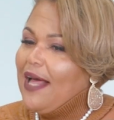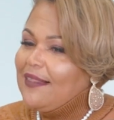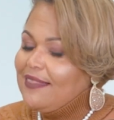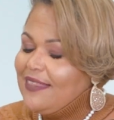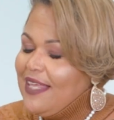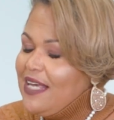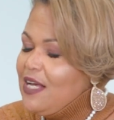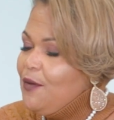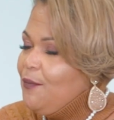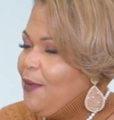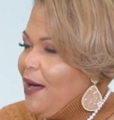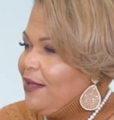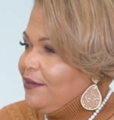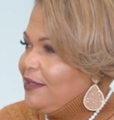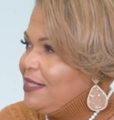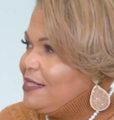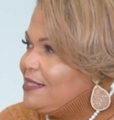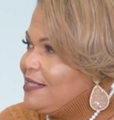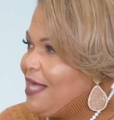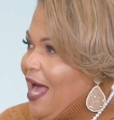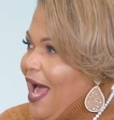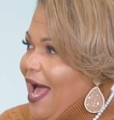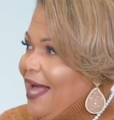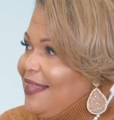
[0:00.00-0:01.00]
I think about
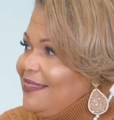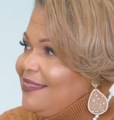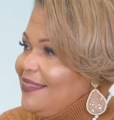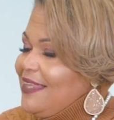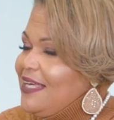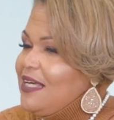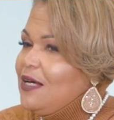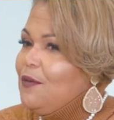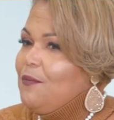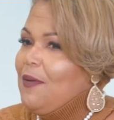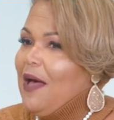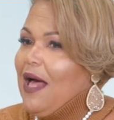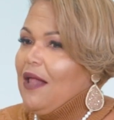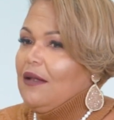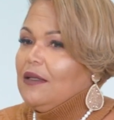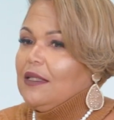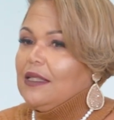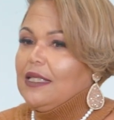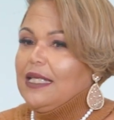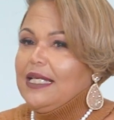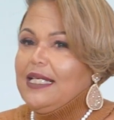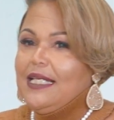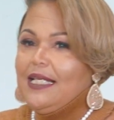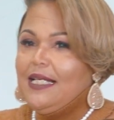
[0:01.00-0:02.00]
this, I think about
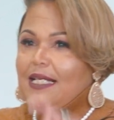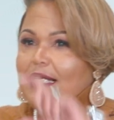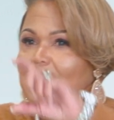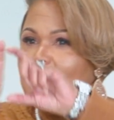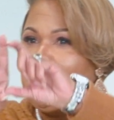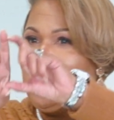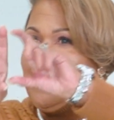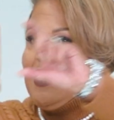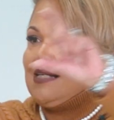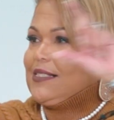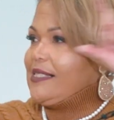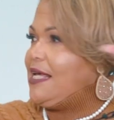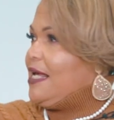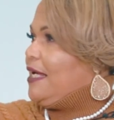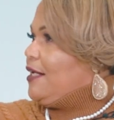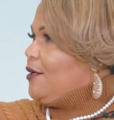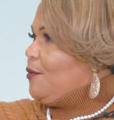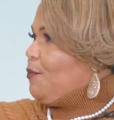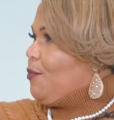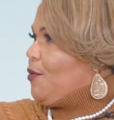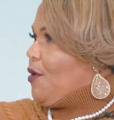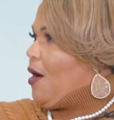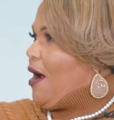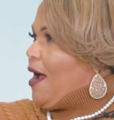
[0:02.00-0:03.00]
lean as an
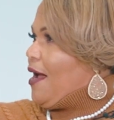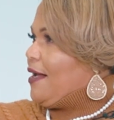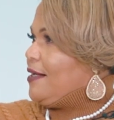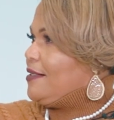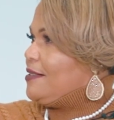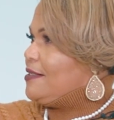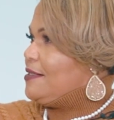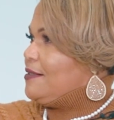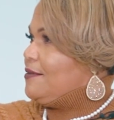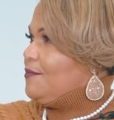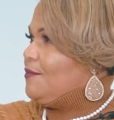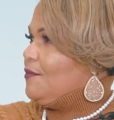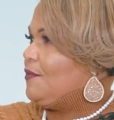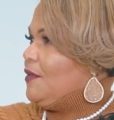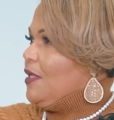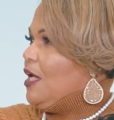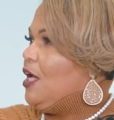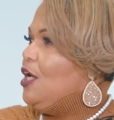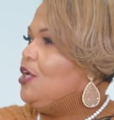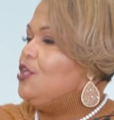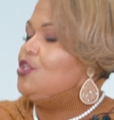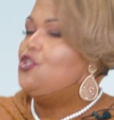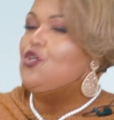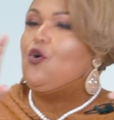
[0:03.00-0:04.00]
enterprise.
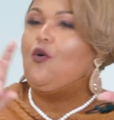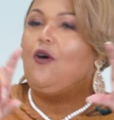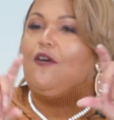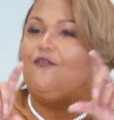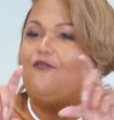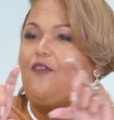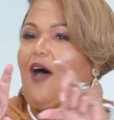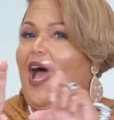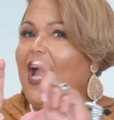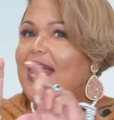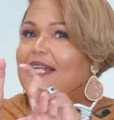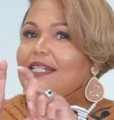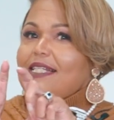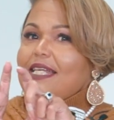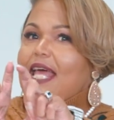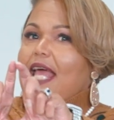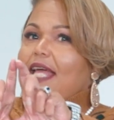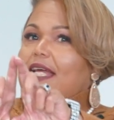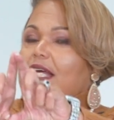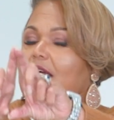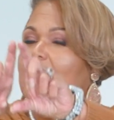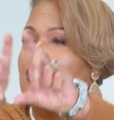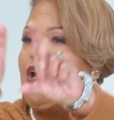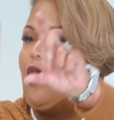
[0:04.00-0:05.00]
So if I
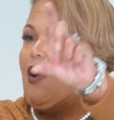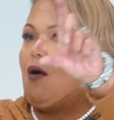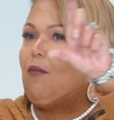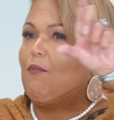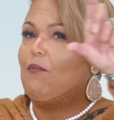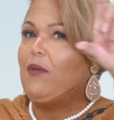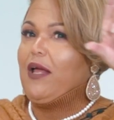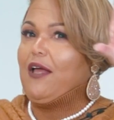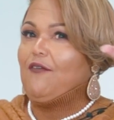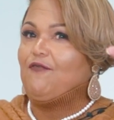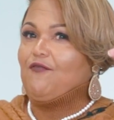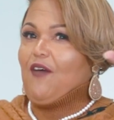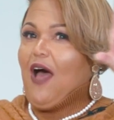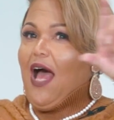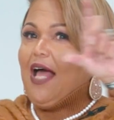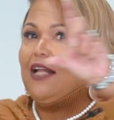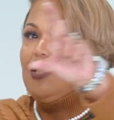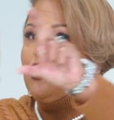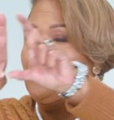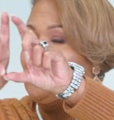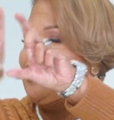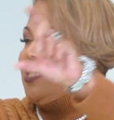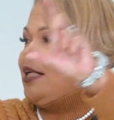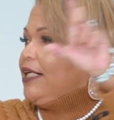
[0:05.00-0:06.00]
take if I
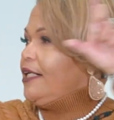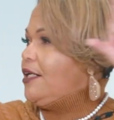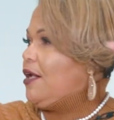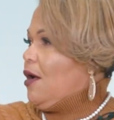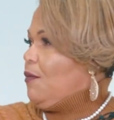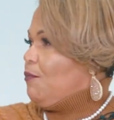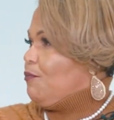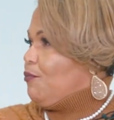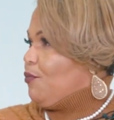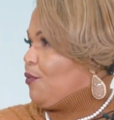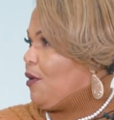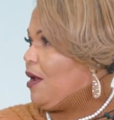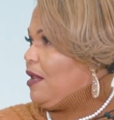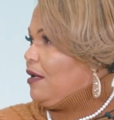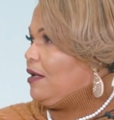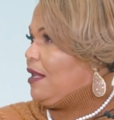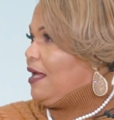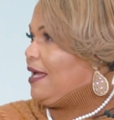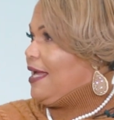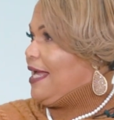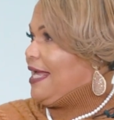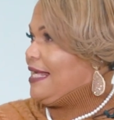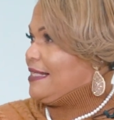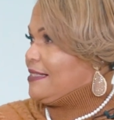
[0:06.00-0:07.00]
look at an
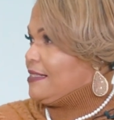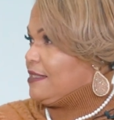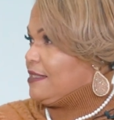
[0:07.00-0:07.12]
umbrella as